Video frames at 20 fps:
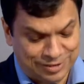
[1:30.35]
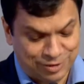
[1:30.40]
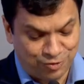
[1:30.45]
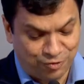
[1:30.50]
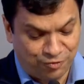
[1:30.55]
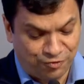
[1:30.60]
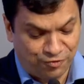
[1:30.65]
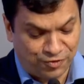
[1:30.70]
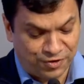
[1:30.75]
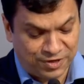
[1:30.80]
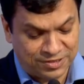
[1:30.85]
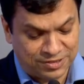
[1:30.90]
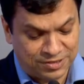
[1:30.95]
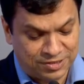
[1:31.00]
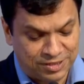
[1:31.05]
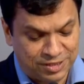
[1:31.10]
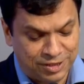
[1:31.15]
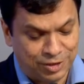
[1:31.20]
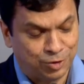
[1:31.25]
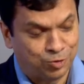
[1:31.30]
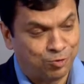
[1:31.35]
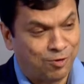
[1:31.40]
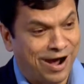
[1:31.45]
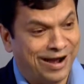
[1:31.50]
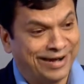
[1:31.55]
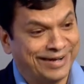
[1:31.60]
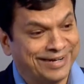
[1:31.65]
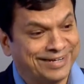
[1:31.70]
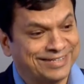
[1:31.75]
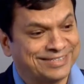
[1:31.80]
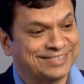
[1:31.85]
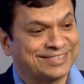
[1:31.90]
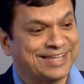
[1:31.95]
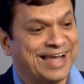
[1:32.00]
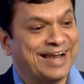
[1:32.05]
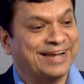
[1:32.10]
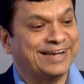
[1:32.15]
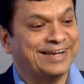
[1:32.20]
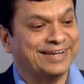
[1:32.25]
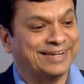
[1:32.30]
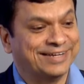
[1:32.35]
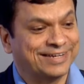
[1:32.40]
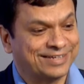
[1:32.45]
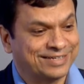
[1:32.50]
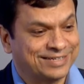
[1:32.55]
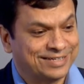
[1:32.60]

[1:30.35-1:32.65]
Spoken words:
you first need to understand it.